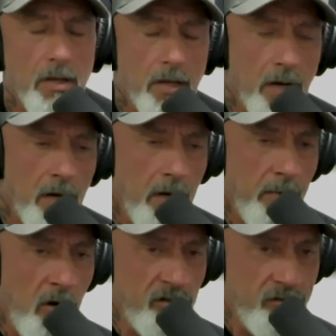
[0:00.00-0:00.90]
Um,
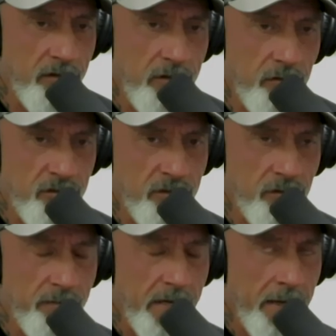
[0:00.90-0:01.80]
also, the
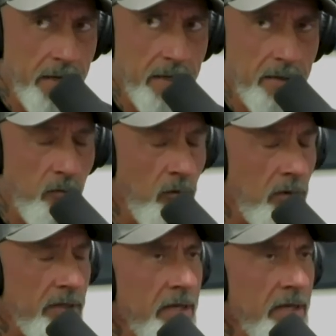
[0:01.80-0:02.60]
YouTube, eh, the